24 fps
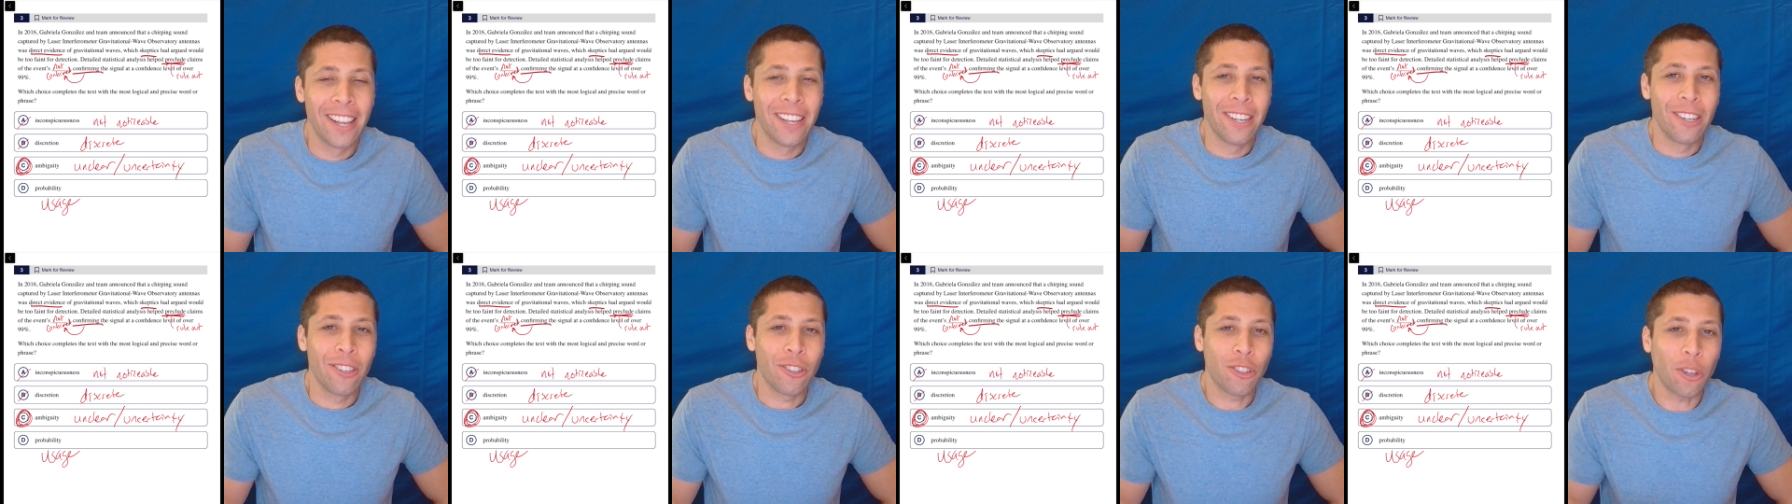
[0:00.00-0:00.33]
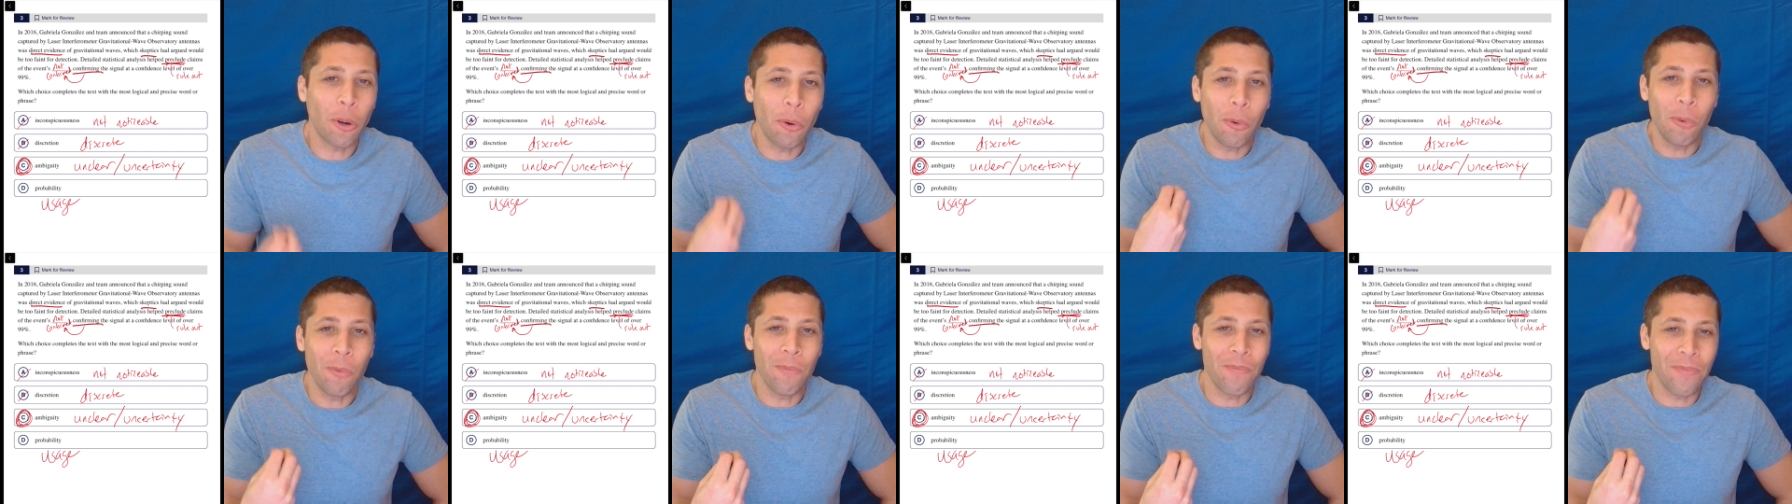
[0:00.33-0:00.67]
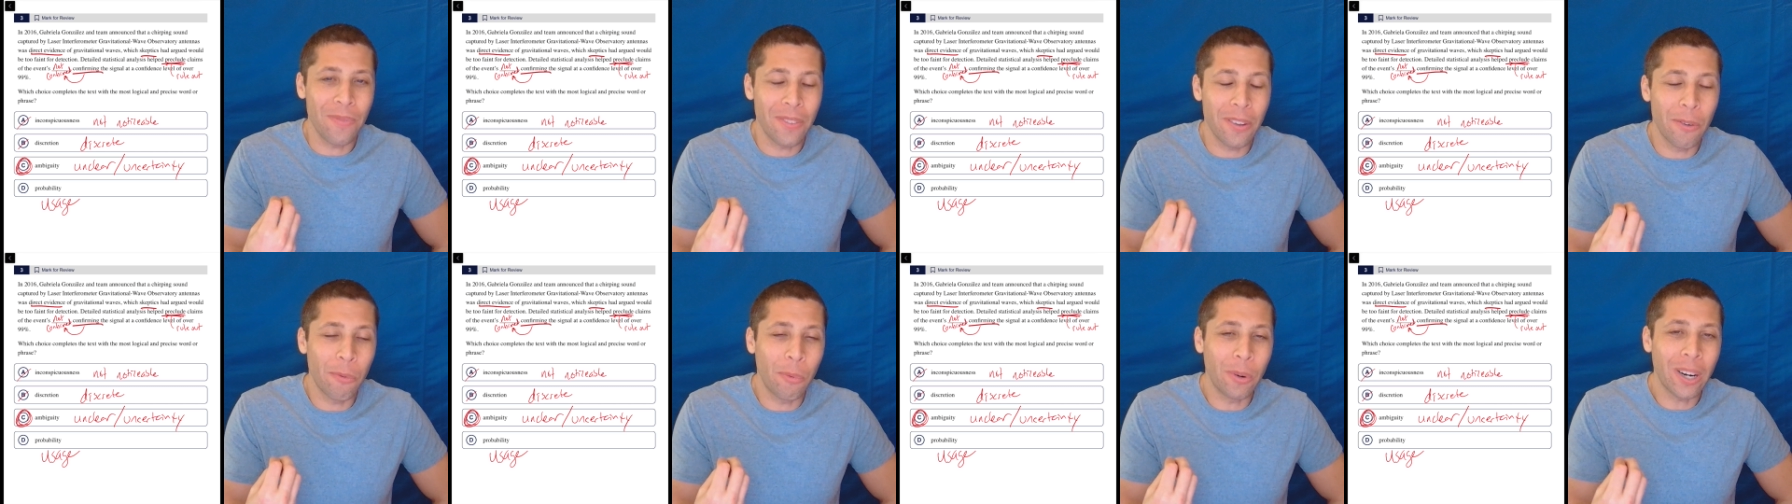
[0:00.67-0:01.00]
So
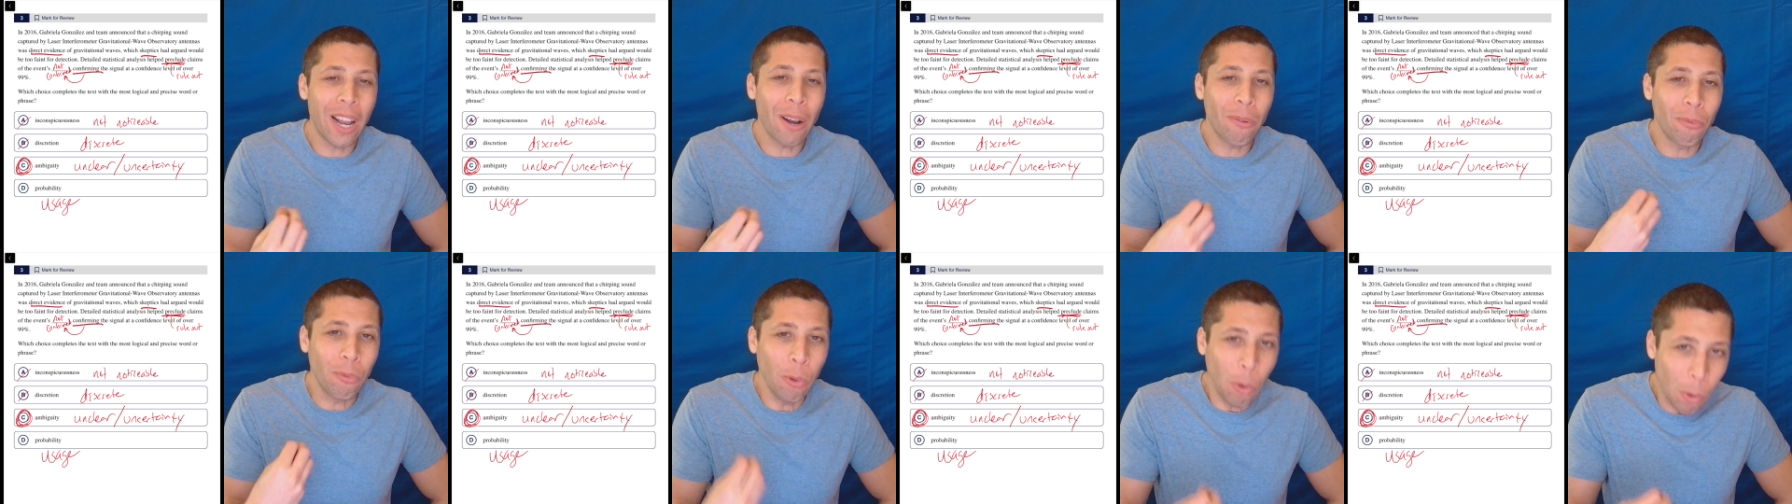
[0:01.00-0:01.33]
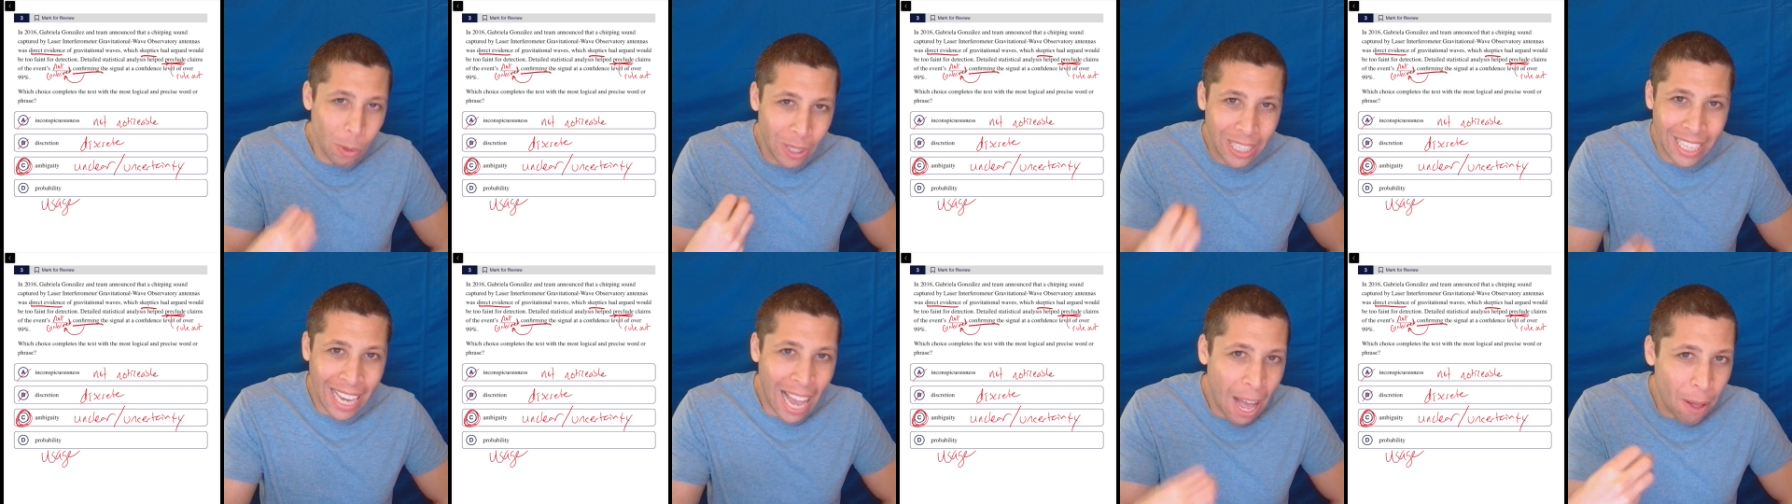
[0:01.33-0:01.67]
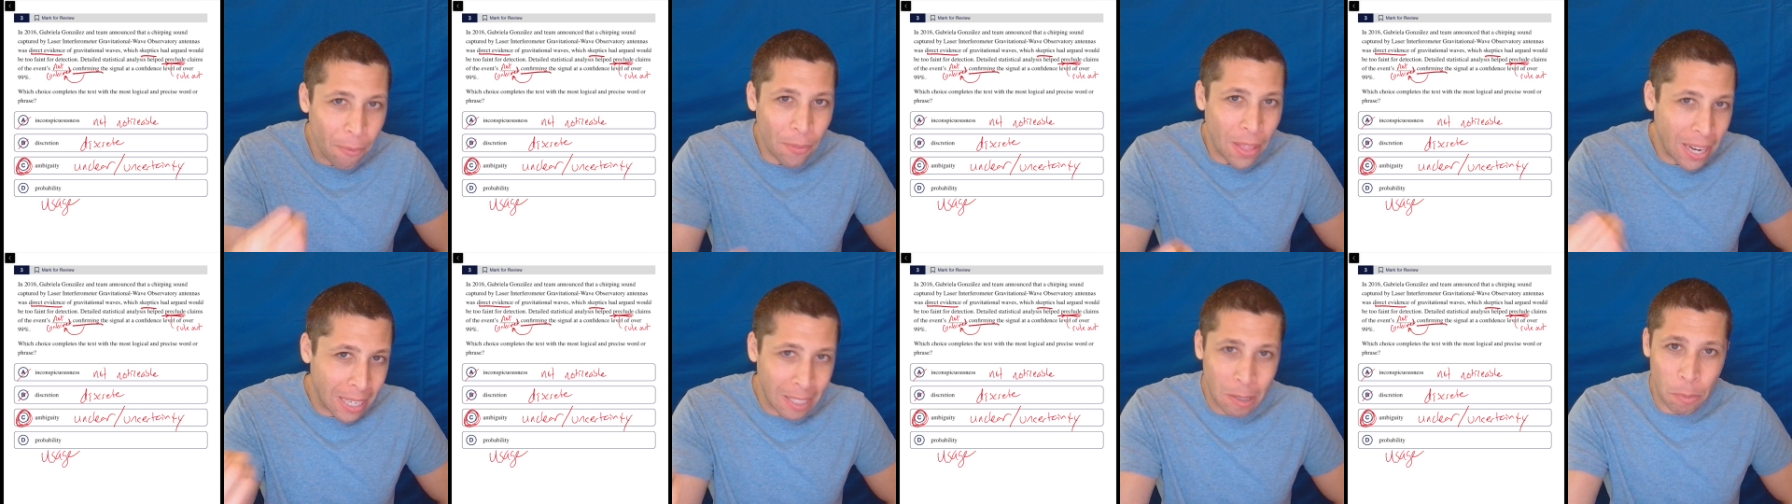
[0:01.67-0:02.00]
we're not ruling out
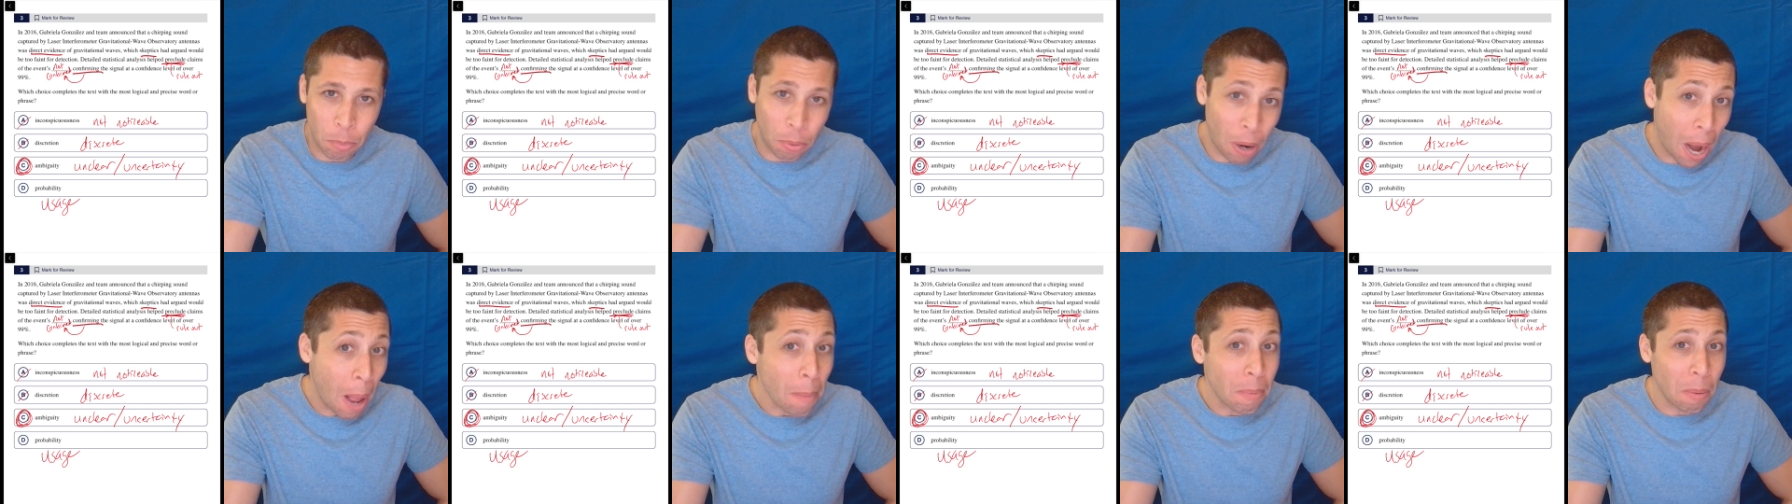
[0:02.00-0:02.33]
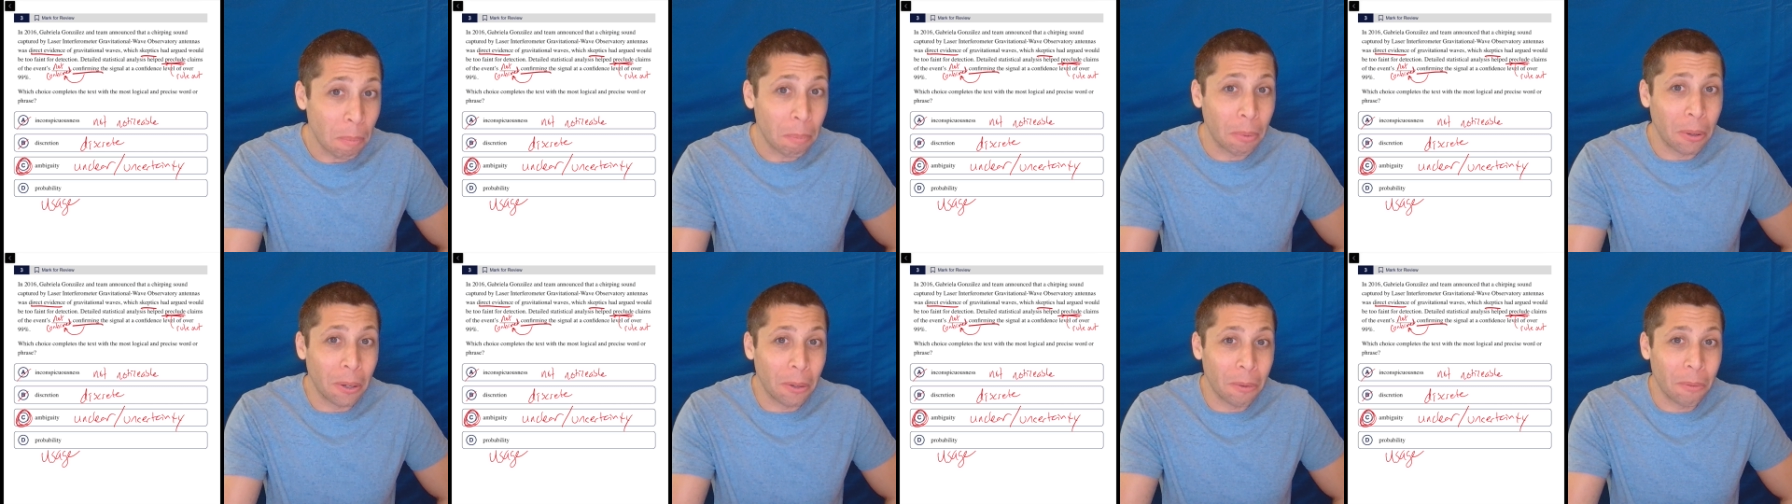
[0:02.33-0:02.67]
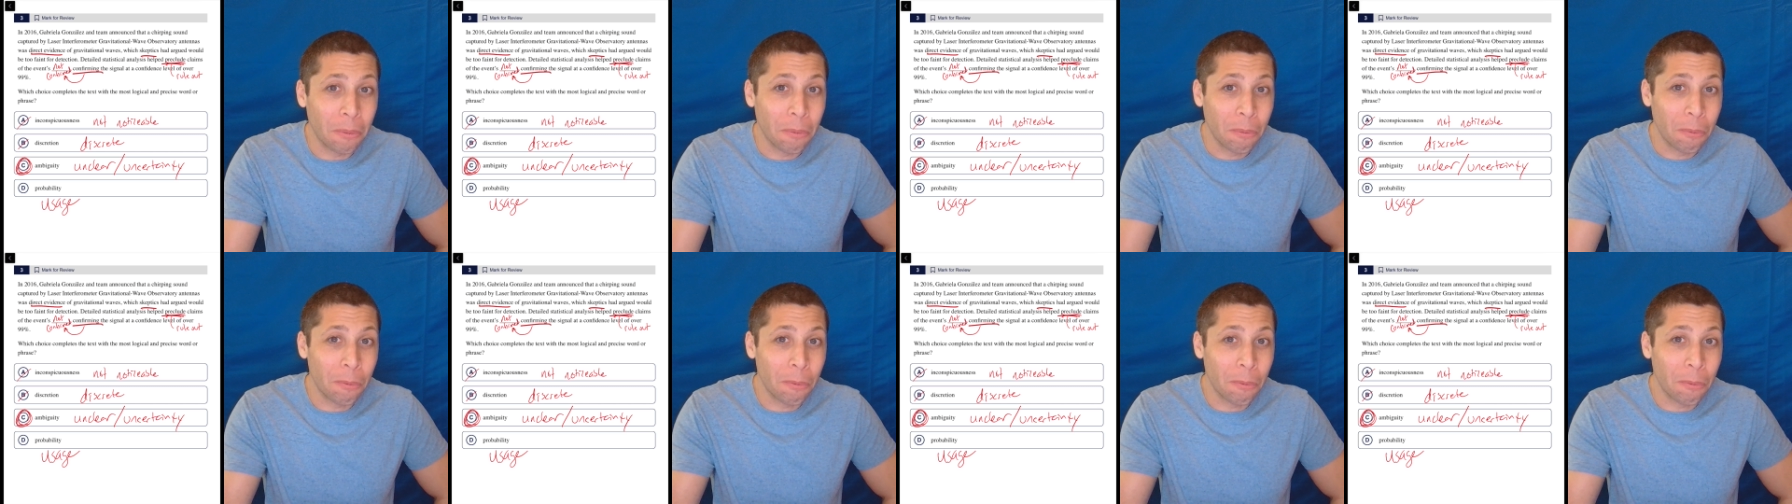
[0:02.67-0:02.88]
that it's probable.